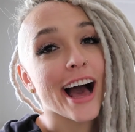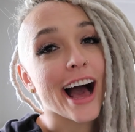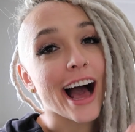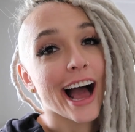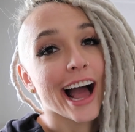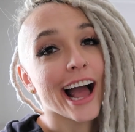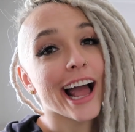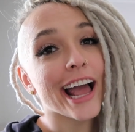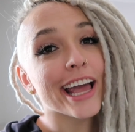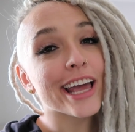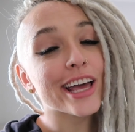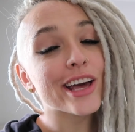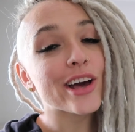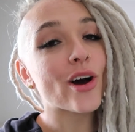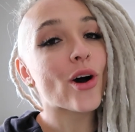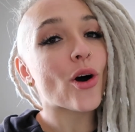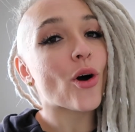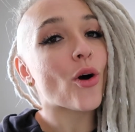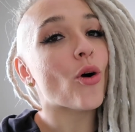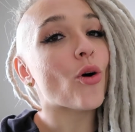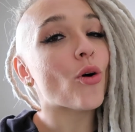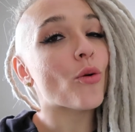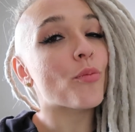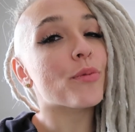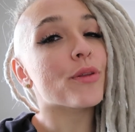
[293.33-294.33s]
I
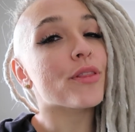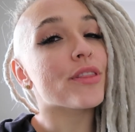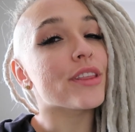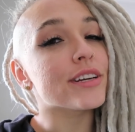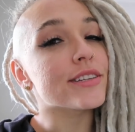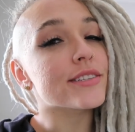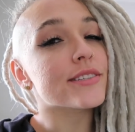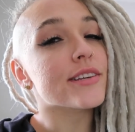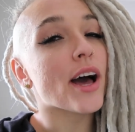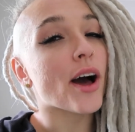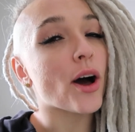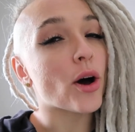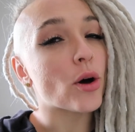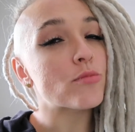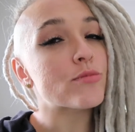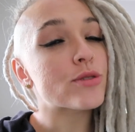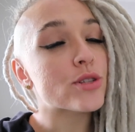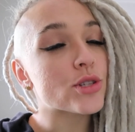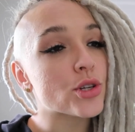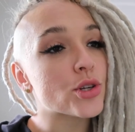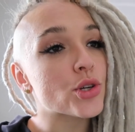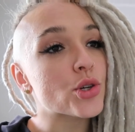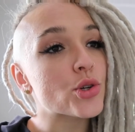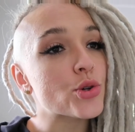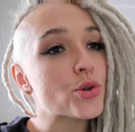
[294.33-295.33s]
hope this
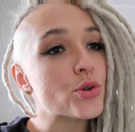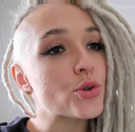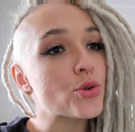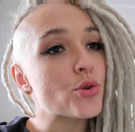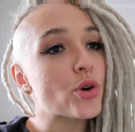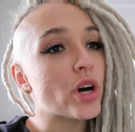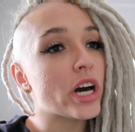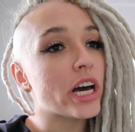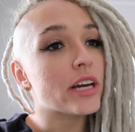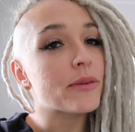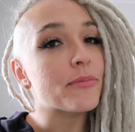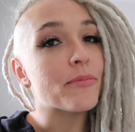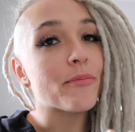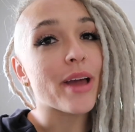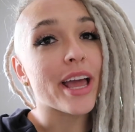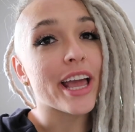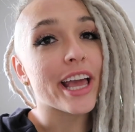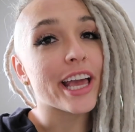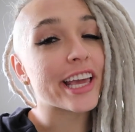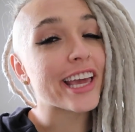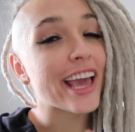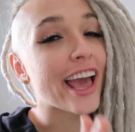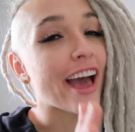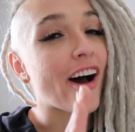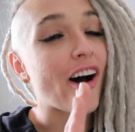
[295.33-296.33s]
helps you
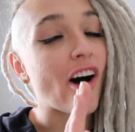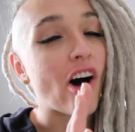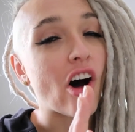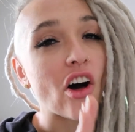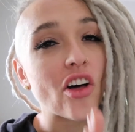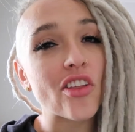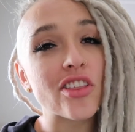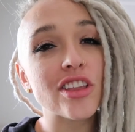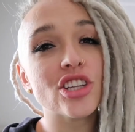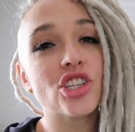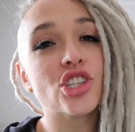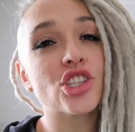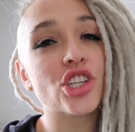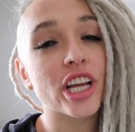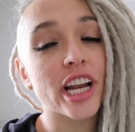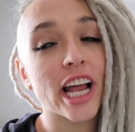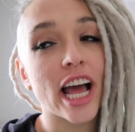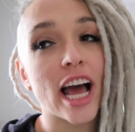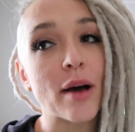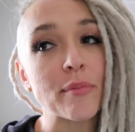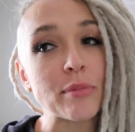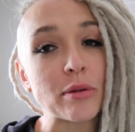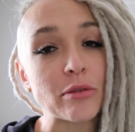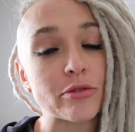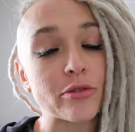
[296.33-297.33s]
make all the shit
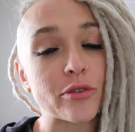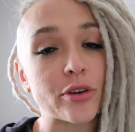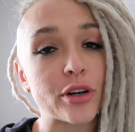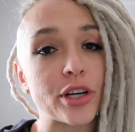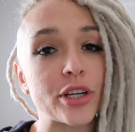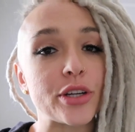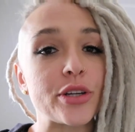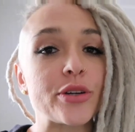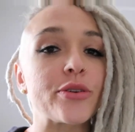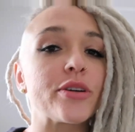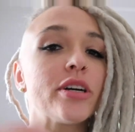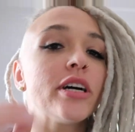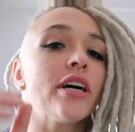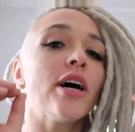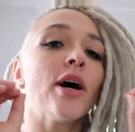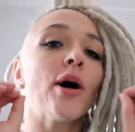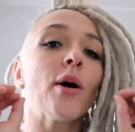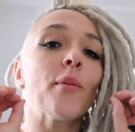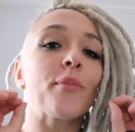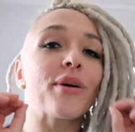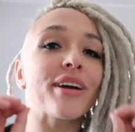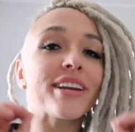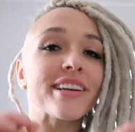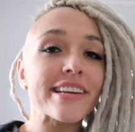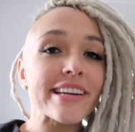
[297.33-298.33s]
happen for you.
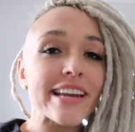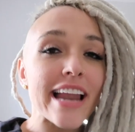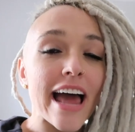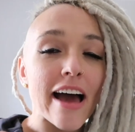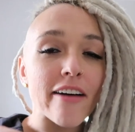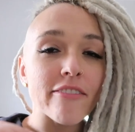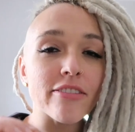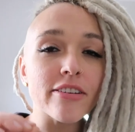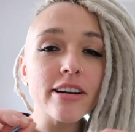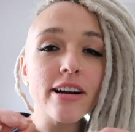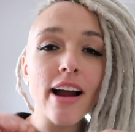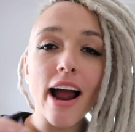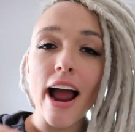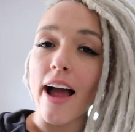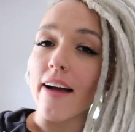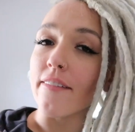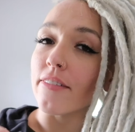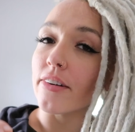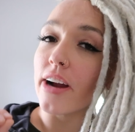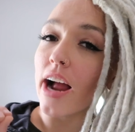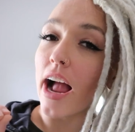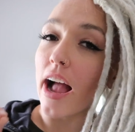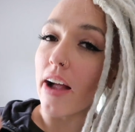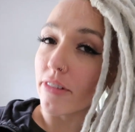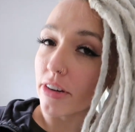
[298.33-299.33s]
But never,
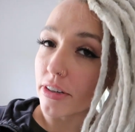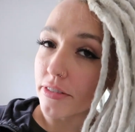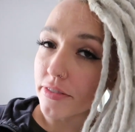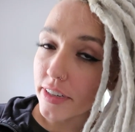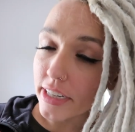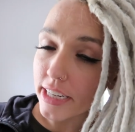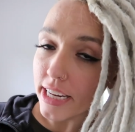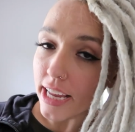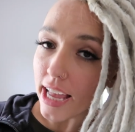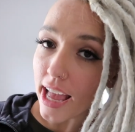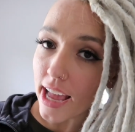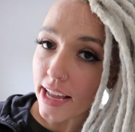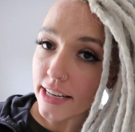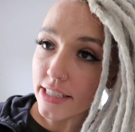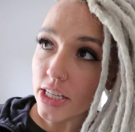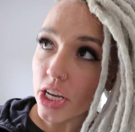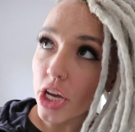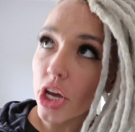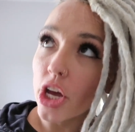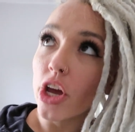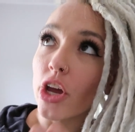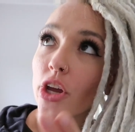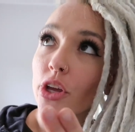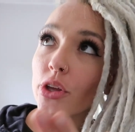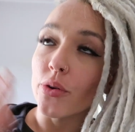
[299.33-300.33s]
ever, ever forget,
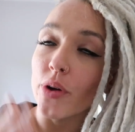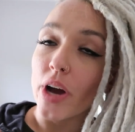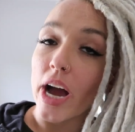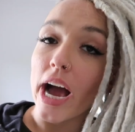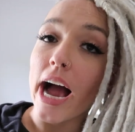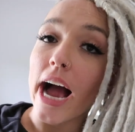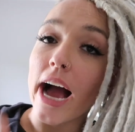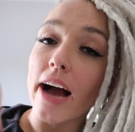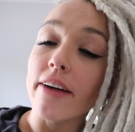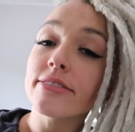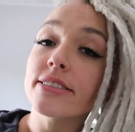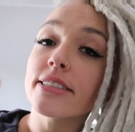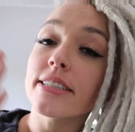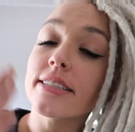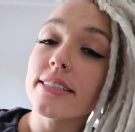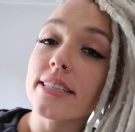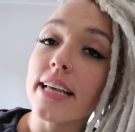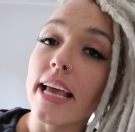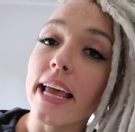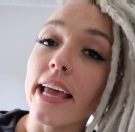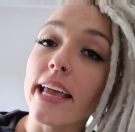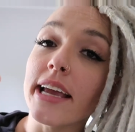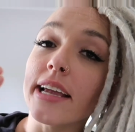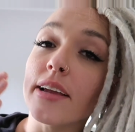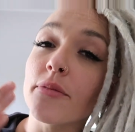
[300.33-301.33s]
you have to
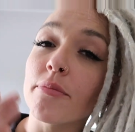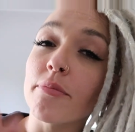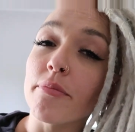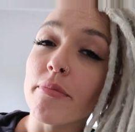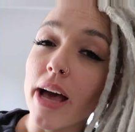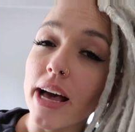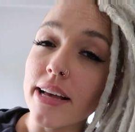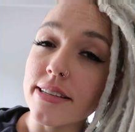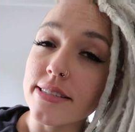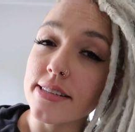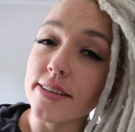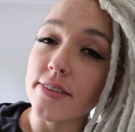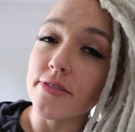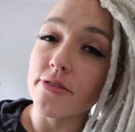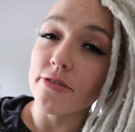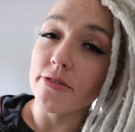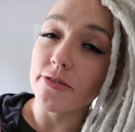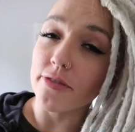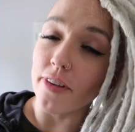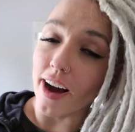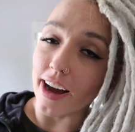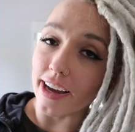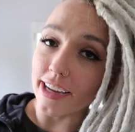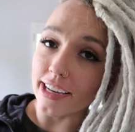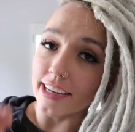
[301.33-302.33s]
take massive
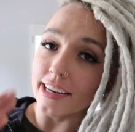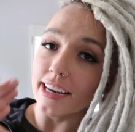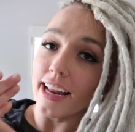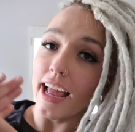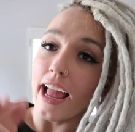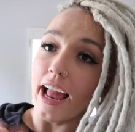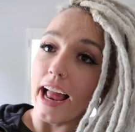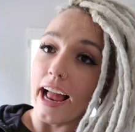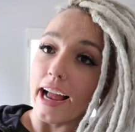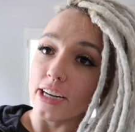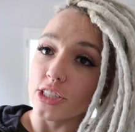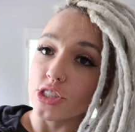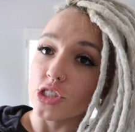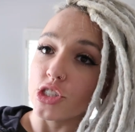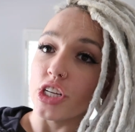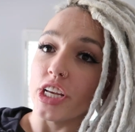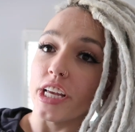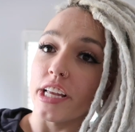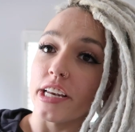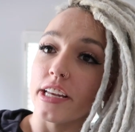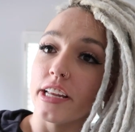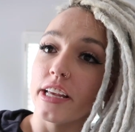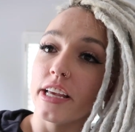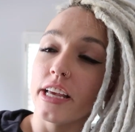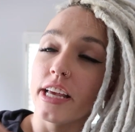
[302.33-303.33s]
fucking
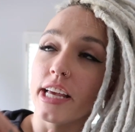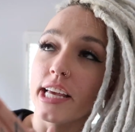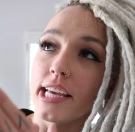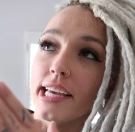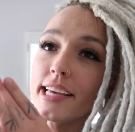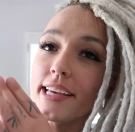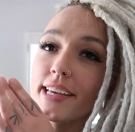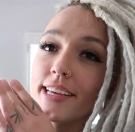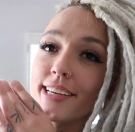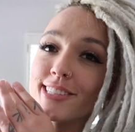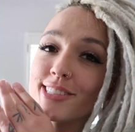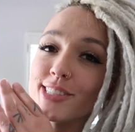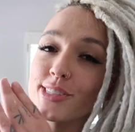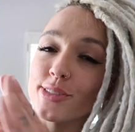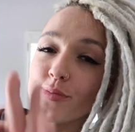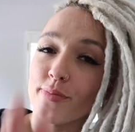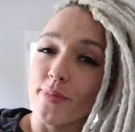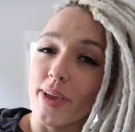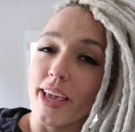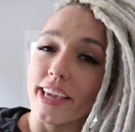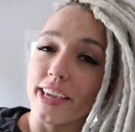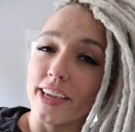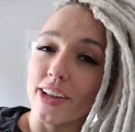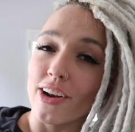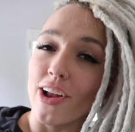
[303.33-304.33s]
action to make